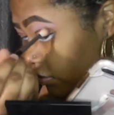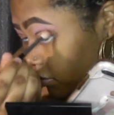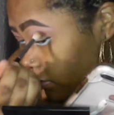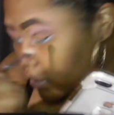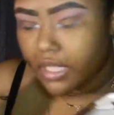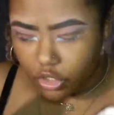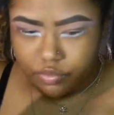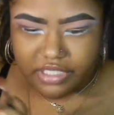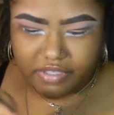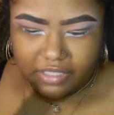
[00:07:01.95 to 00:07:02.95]
to
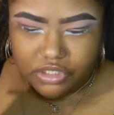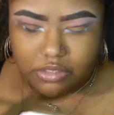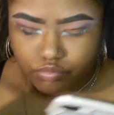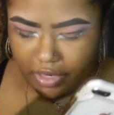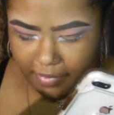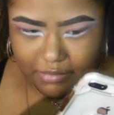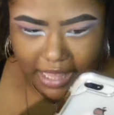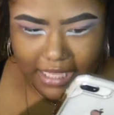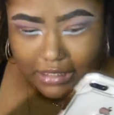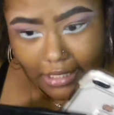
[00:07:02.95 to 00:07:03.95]
diffuse it.
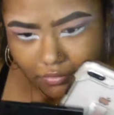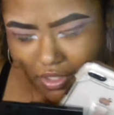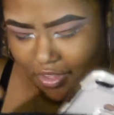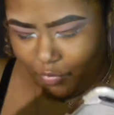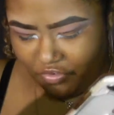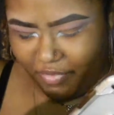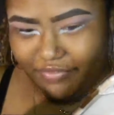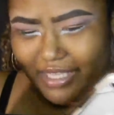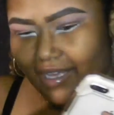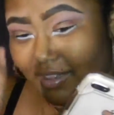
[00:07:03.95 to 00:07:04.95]
I love this brush.
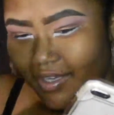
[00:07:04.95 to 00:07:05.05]
I